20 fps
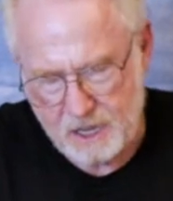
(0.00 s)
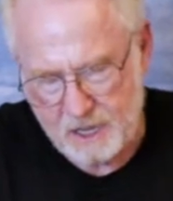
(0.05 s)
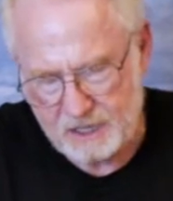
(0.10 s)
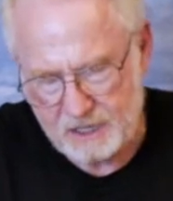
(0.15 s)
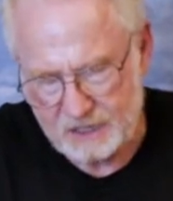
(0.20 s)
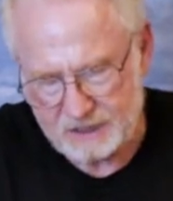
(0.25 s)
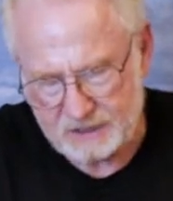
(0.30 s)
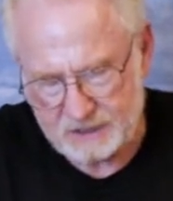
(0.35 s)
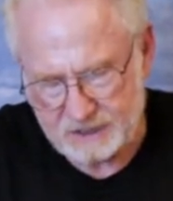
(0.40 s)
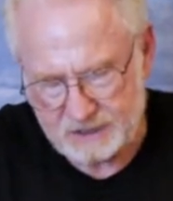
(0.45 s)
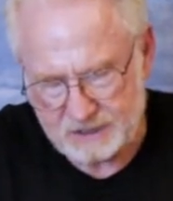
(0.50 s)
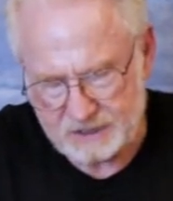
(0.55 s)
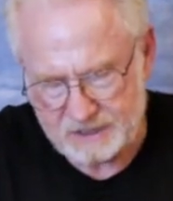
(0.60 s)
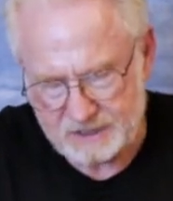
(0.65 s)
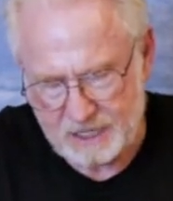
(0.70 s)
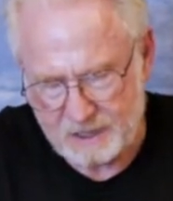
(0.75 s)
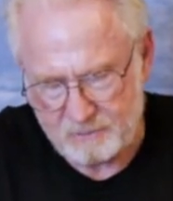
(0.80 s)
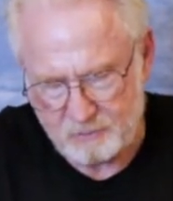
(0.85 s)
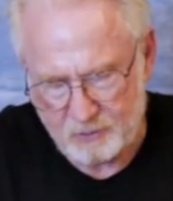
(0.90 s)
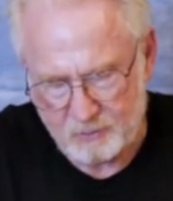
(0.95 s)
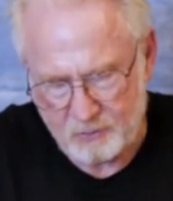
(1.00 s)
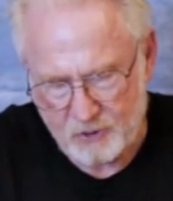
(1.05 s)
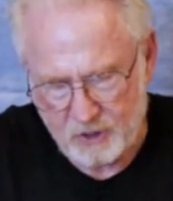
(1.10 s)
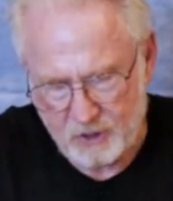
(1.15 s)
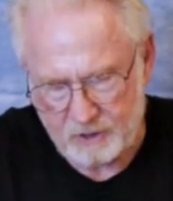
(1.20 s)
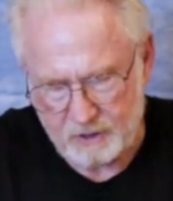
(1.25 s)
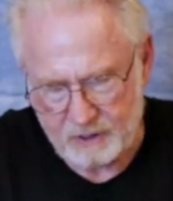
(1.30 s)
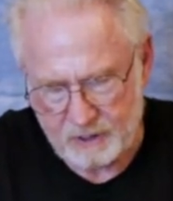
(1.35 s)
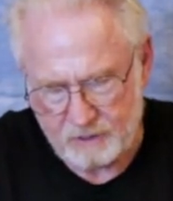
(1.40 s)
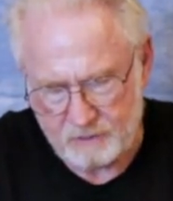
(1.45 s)
get this tape
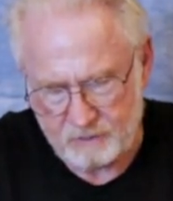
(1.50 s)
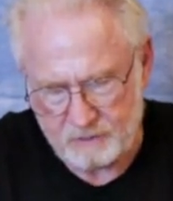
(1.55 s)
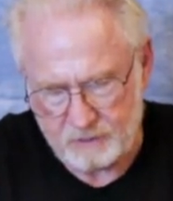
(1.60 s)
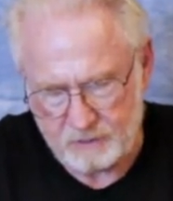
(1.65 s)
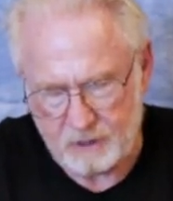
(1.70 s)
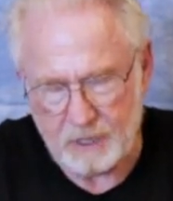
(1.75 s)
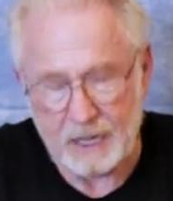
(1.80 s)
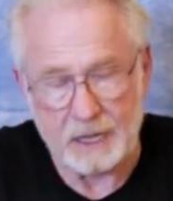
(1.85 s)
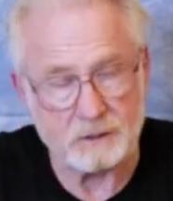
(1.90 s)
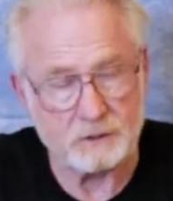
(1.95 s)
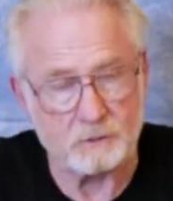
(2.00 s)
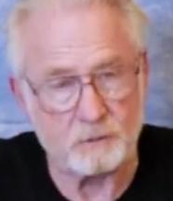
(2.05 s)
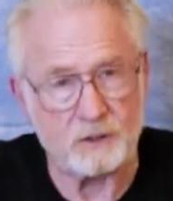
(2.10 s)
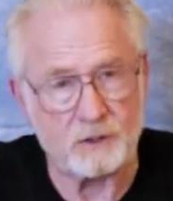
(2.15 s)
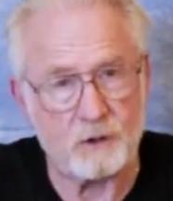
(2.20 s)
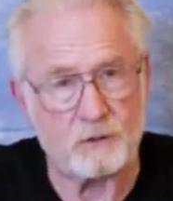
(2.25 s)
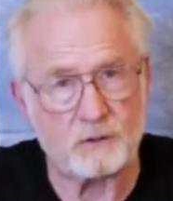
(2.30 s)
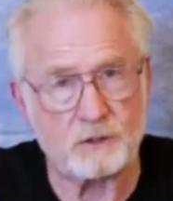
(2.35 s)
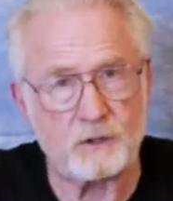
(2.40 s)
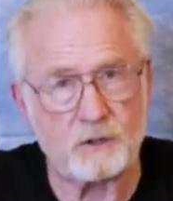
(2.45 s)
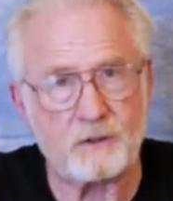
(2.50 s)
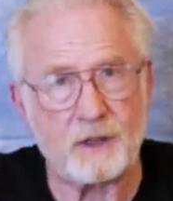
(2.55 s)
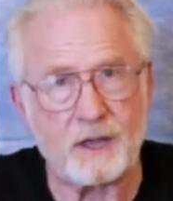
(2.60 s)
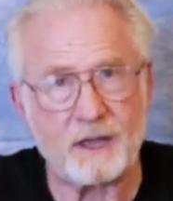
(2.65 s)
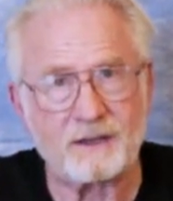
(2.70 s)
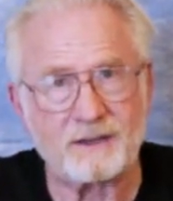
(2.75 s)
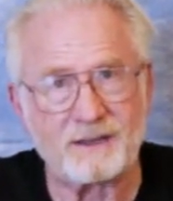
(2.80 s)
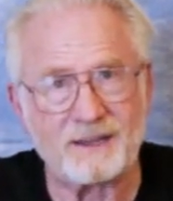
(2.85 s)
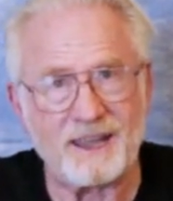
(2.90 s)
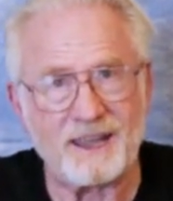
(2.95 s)
apart. Now, actually, we don't do that.
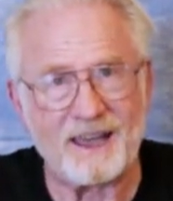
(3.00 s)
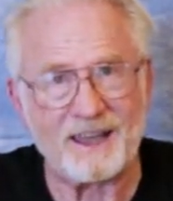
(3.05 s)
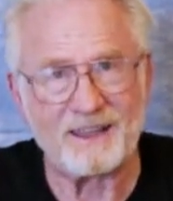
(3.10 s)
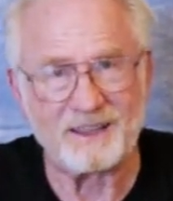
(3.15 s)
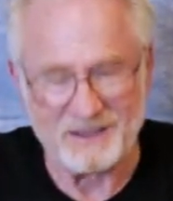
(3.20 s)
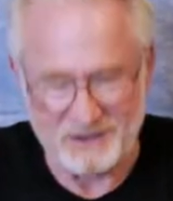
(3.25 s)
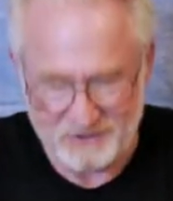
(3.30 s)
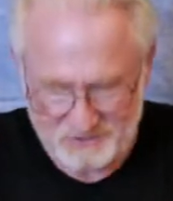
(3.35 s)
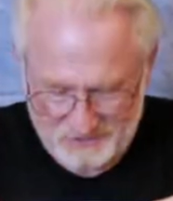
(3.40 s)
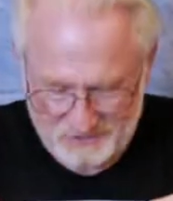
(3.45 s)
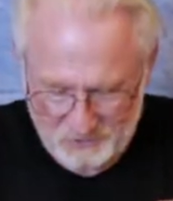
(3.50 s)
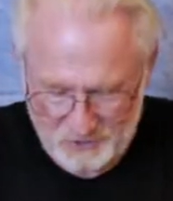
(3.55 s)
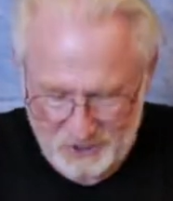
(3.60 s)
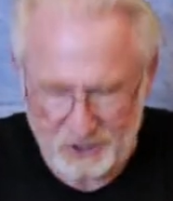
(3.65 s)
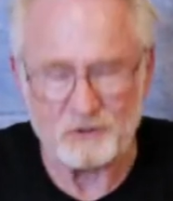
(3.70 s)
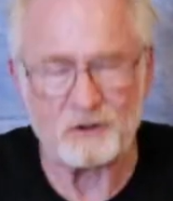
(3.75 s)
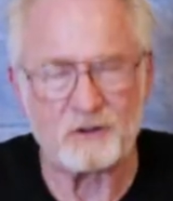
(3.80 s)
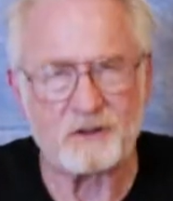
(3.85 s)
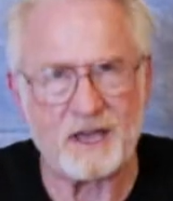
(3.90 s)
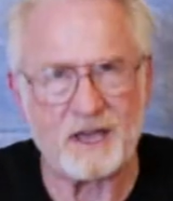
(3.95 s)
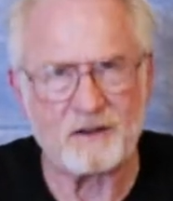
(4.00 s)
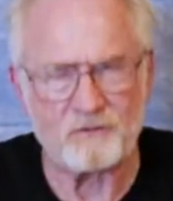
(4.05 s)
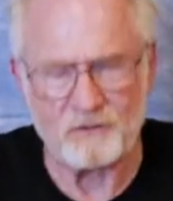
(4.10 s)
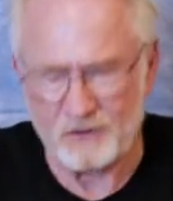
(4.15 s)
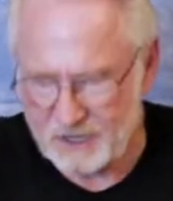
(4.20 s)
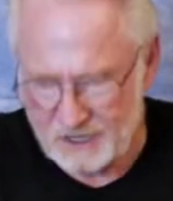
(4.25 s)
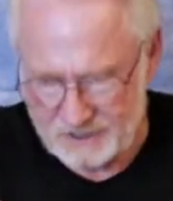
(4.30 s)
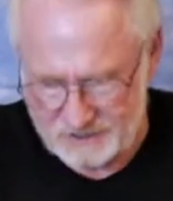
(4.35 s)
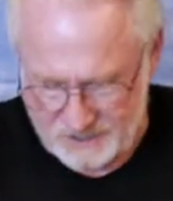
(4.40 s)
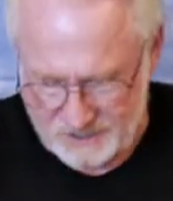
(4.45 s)
Yeah, we don't do that.
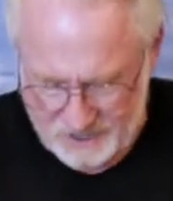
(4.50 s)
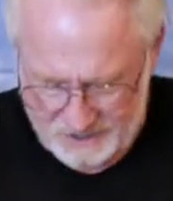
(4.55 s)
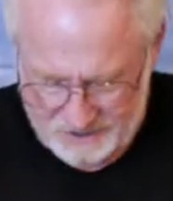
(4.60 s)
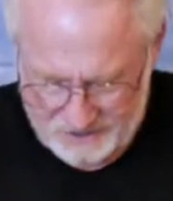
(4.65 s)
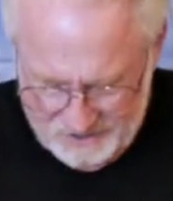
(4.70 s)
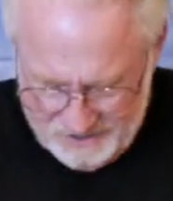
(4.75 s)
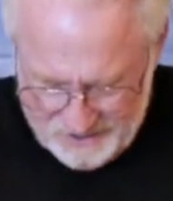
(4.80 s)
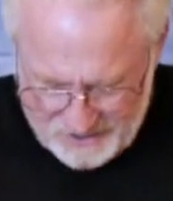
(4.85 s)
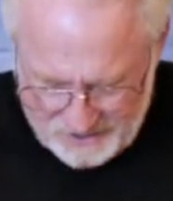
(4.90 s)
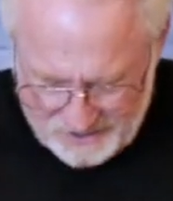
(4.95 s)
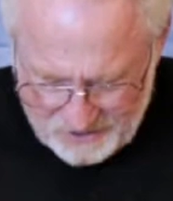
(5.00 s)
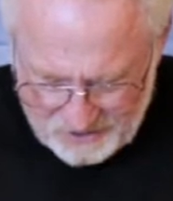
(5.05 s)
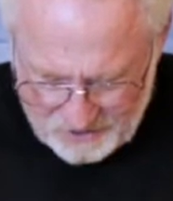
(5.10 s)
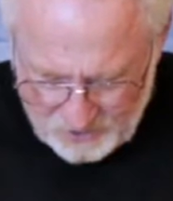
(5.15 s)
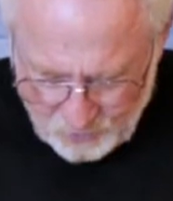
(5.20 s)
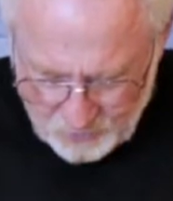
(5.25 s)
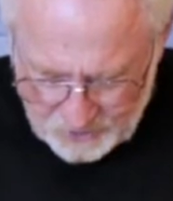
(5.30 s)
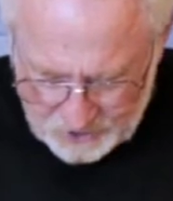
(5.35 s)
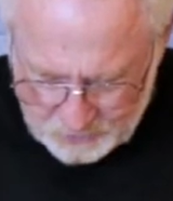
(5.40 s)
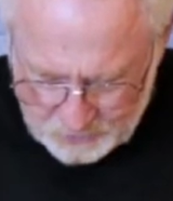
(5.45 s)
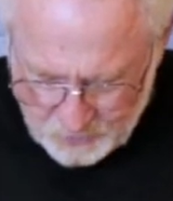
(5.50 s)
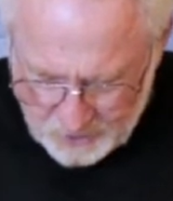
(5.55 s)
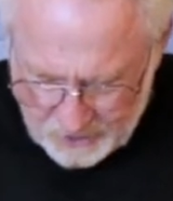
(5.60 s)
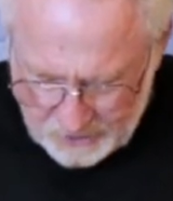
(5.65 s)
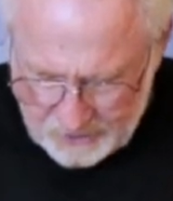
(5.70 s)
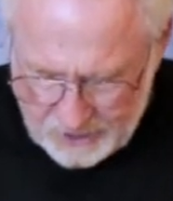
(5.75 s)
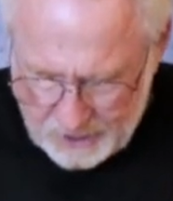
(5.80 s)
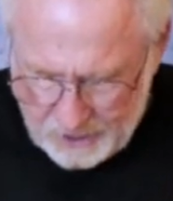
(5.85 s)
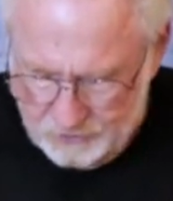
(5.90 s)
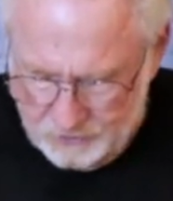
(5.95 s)
Forget that. We just put it
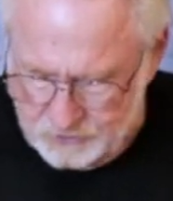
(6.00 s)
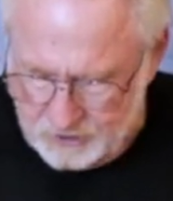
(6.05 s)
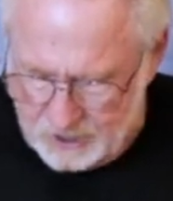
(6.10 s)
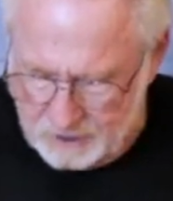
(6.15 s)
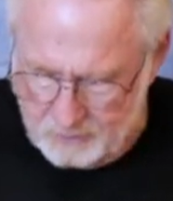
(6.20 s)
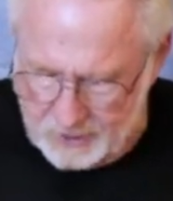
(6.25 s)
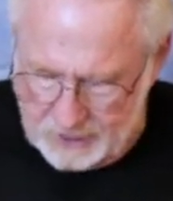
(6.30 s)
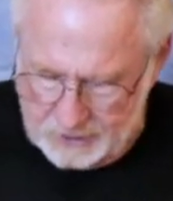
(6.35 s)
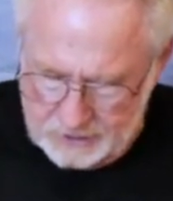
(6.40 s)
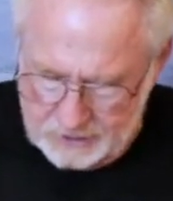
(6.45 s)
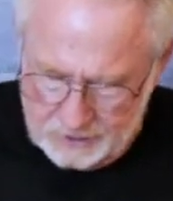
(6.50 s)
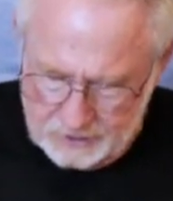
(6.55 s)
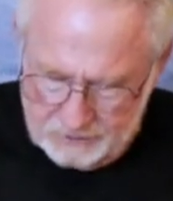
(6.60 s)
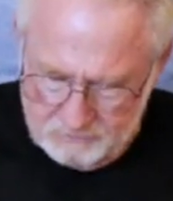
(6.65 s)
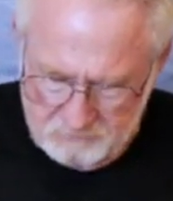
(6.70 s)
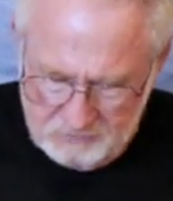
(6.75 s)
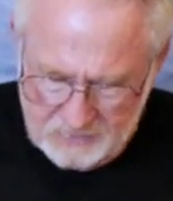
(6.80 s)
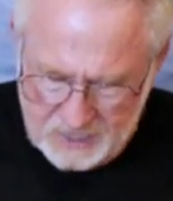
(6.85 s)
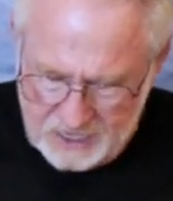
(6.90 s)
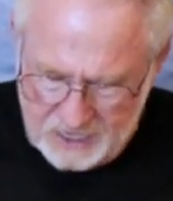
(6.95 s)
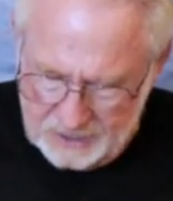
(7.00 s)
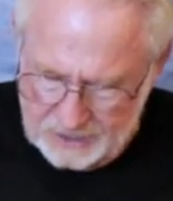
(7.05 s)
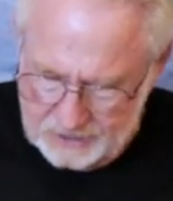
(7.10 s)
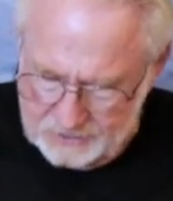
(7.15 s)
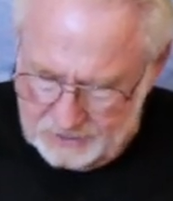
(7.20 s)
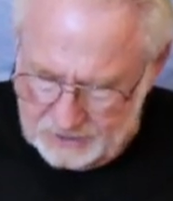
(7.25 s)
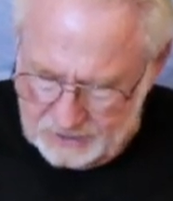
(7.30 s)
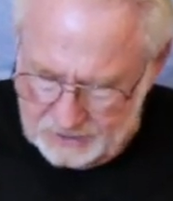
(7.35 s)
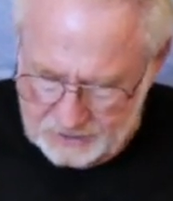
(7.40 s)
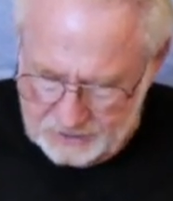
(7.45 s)
down. Try to make it kind of in
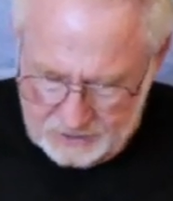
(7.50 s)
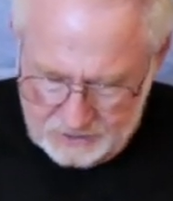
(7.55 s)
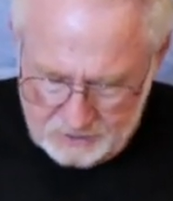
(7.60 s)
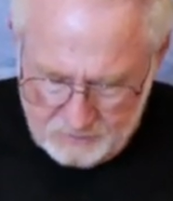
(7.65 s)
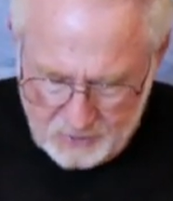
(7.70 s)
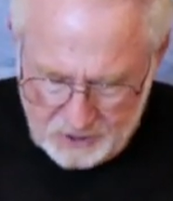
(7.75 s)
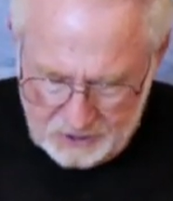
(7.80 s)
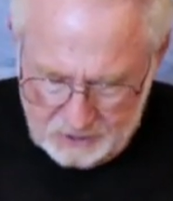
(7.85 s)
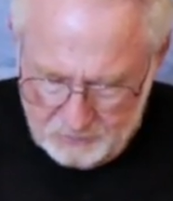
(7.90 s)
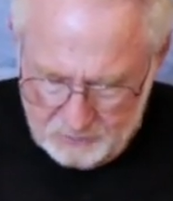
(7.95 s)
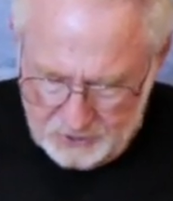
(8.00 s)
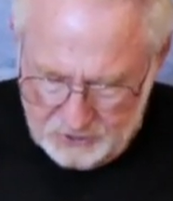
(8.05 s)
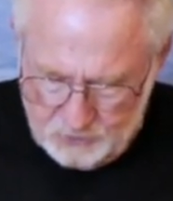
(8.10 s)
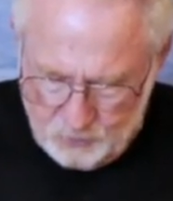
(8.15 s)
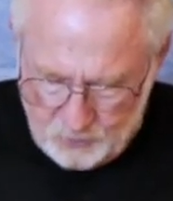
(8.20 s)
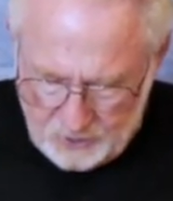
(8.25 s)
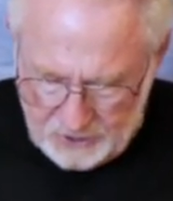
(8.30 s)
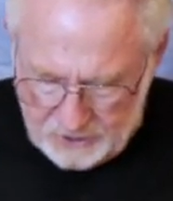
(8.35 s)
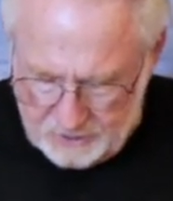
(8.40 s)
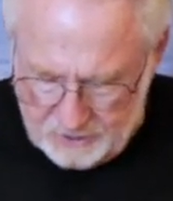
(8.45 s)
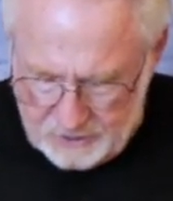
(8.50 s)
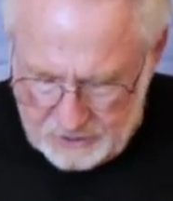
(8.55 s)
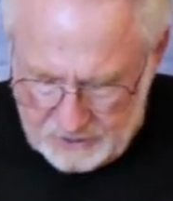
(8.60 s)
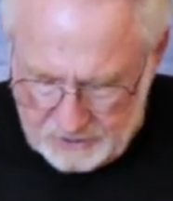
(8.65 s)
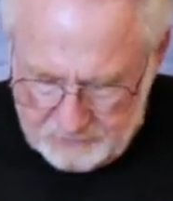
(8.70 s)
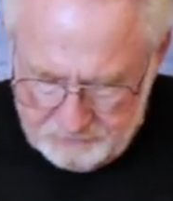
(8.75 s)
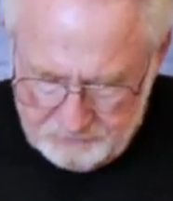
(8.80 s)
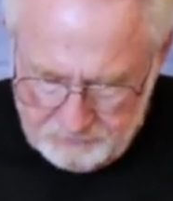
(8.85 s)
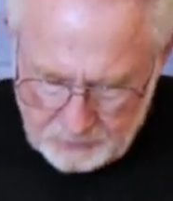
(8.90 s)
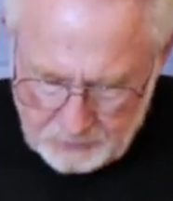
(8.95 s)
the middle between
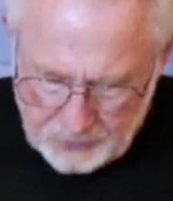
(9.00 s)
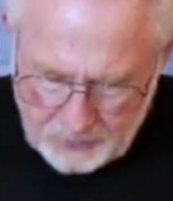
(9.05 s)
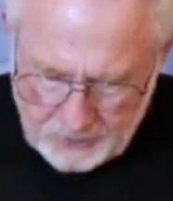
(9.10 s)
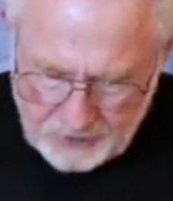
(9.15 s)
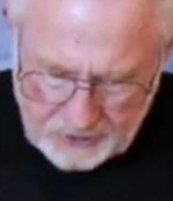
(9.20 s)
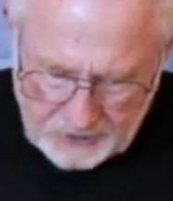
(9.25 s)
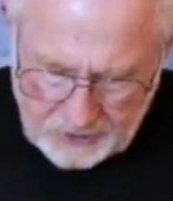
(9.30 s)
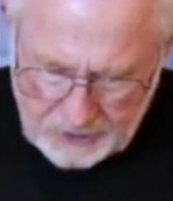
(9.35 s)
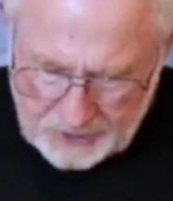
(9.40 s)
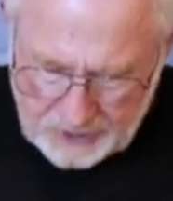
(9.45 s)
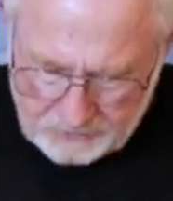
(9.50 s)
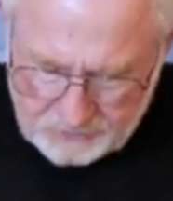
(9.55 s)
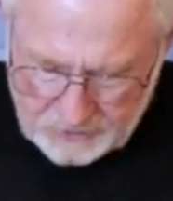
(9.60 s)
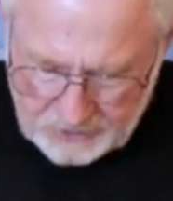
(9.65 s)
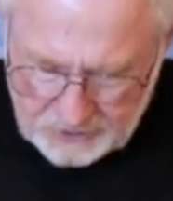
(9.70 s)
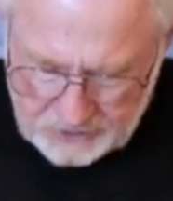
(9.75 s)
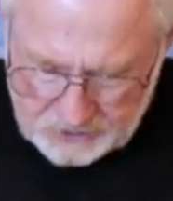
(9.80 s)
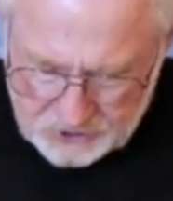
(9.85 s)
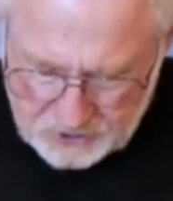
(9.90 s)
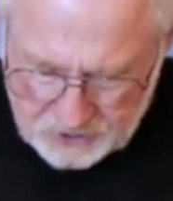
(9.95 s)
at the edge